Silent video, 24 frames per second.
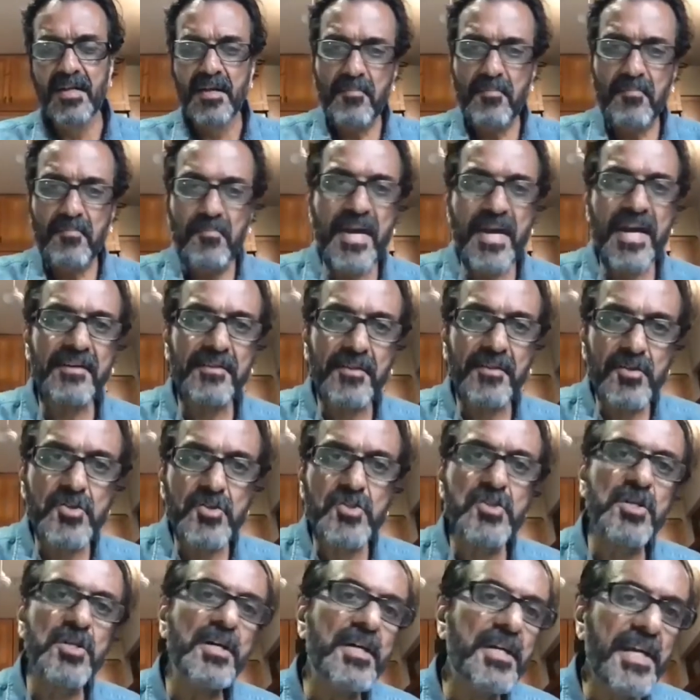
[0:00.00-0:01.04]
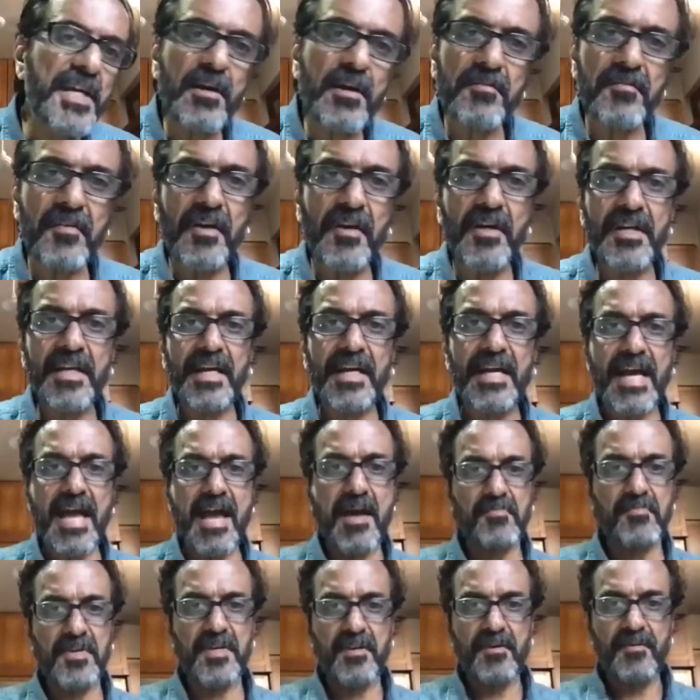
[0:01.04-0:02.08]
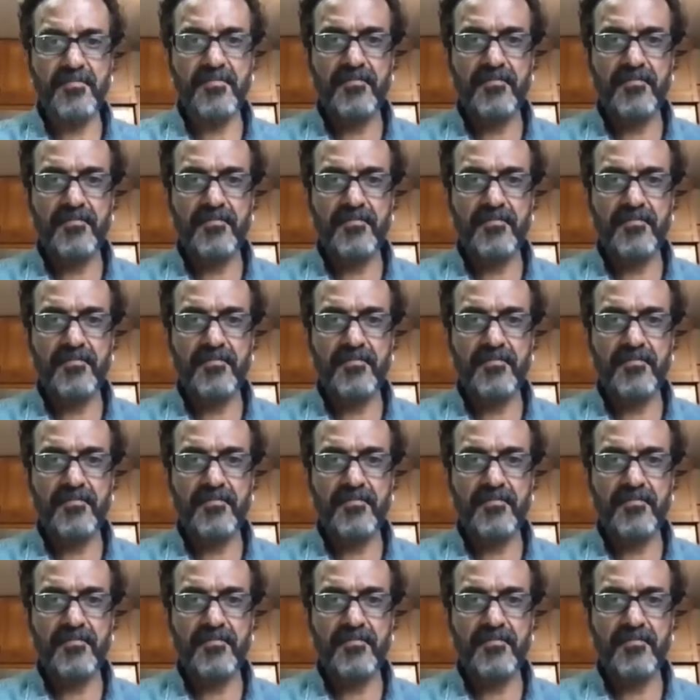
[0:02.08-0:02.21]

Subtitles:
Make the journey of learning happy.